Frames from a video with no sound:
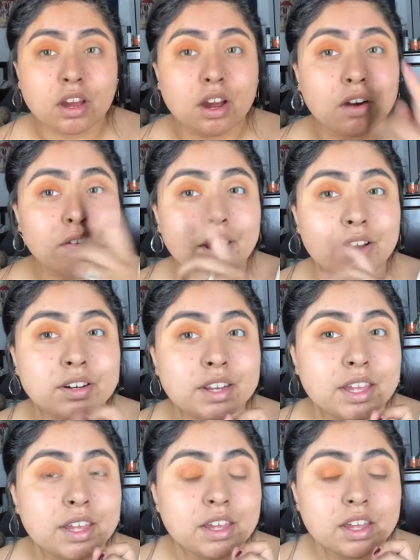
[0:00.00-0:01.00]
around
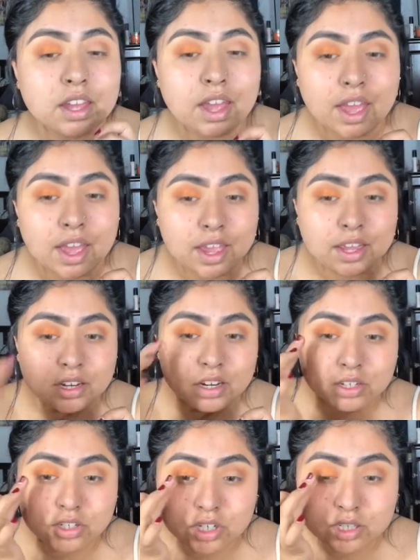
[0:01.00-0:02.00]
it and
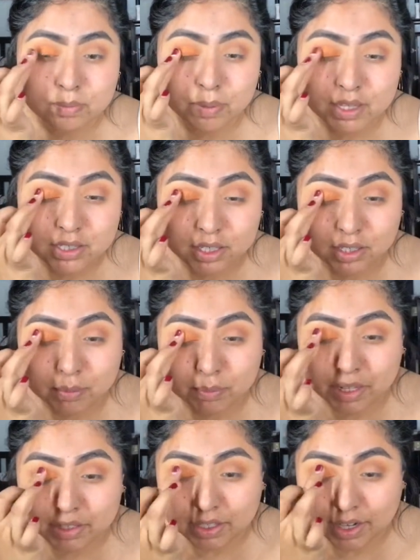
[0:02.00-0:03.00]
just basically
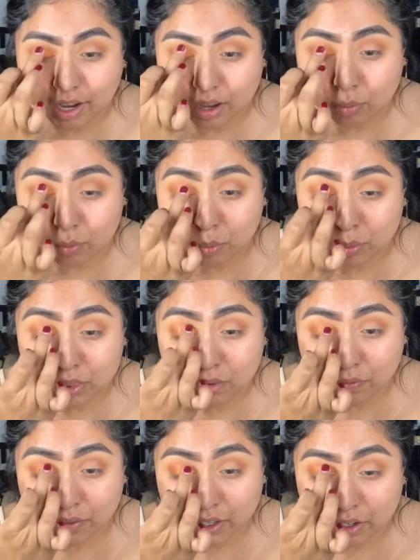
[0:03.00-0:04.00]
blend it out with the
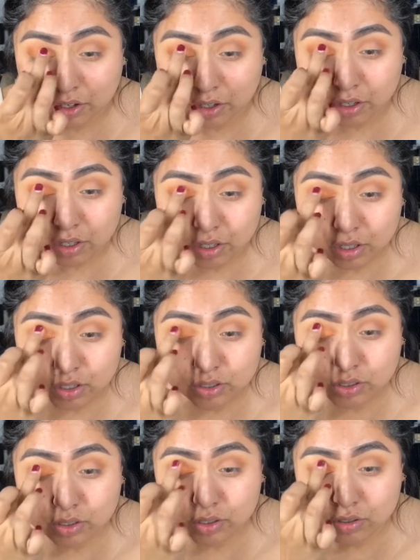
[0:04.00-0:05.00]
finger.
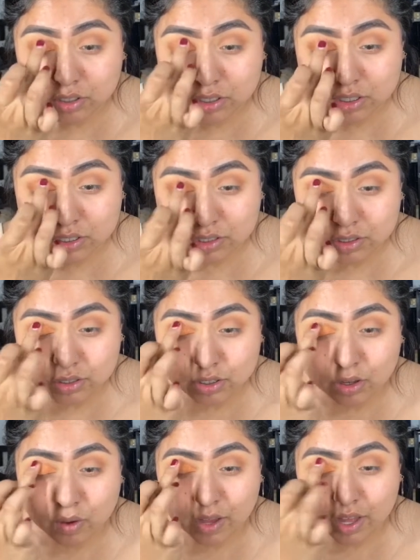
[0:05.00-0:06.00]
So you just
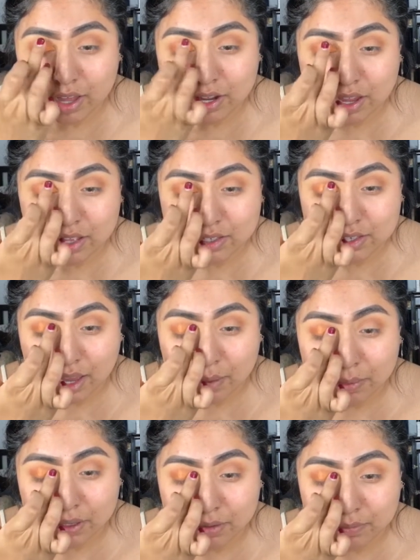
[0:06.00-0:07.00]
go ahead and
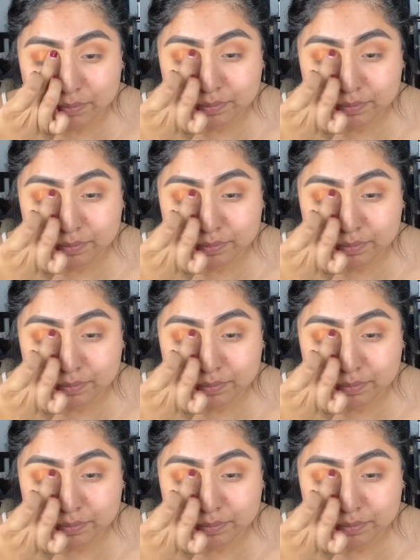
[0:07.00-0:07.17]
tap it.